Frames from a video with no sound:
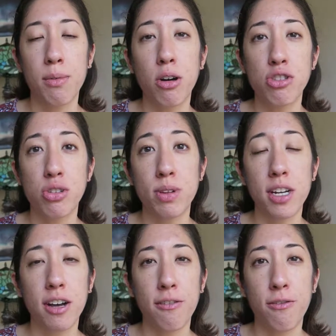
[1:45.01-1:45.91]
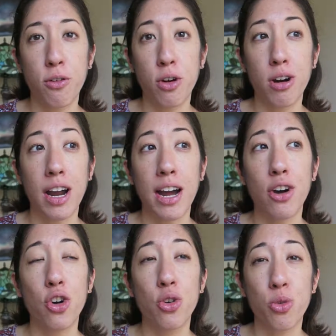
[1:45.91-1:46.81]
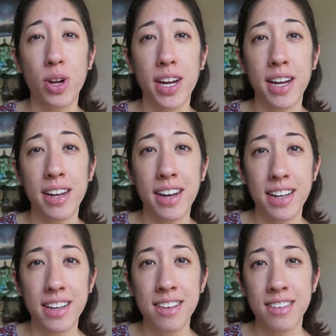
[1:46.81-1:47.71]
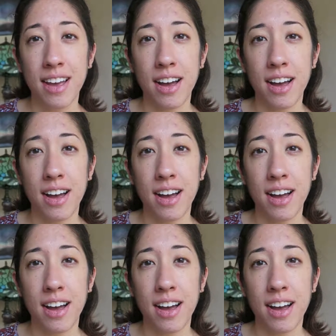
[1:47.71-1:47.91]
Costa Rica for how green it is,